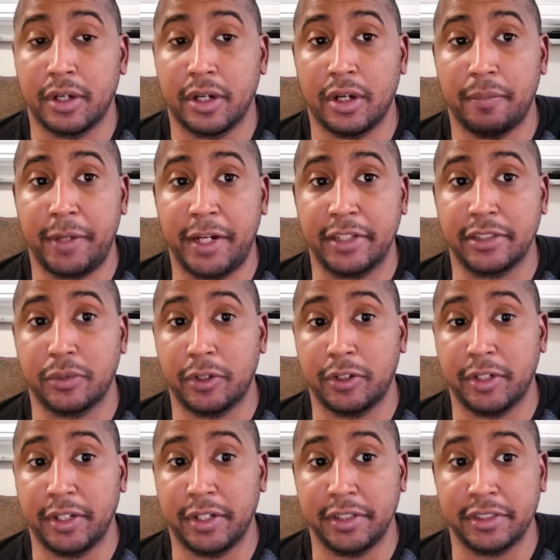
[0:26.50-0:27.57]
mask
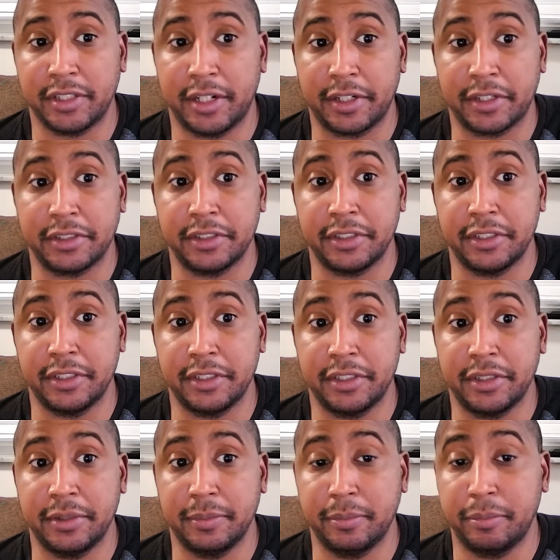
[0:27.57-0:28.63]
wearing is actually
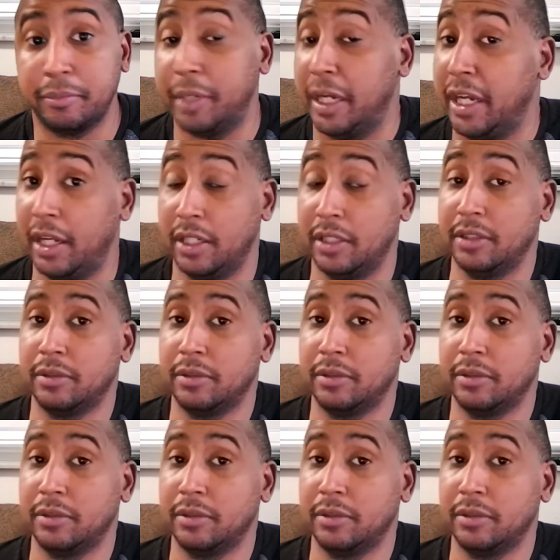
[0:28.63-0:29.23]
bad.